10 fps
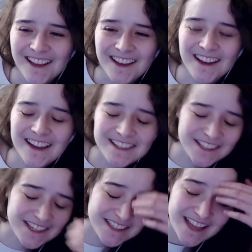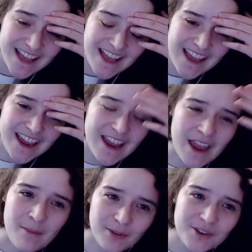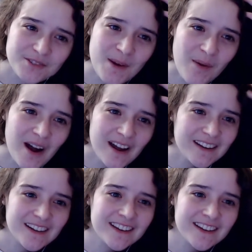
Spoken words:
Like, it's just, it blows my mind.